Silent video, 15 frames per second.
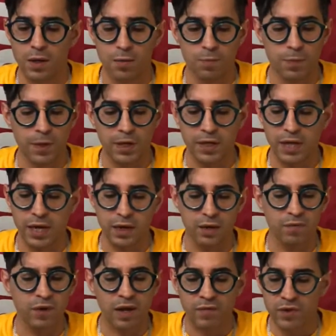But again, if
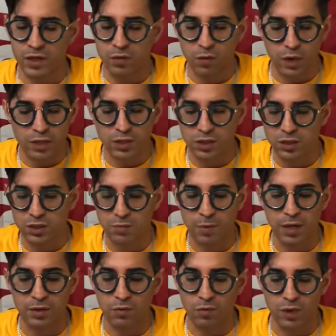you have any questions
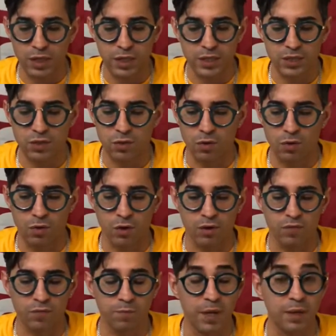about the release, or
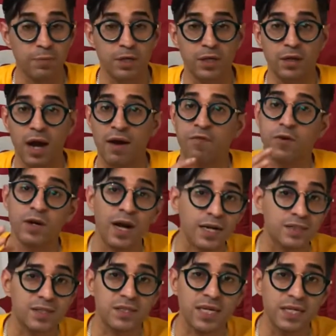if maybe I forgot
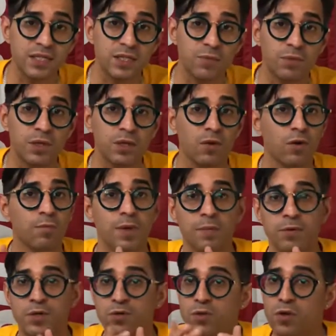to say something, or maybe
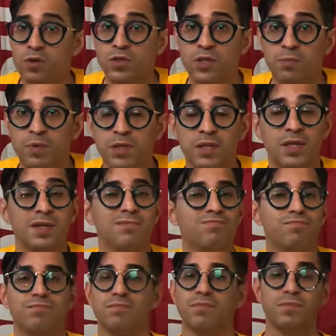you know something that
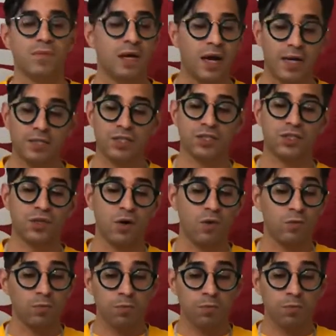I just don't,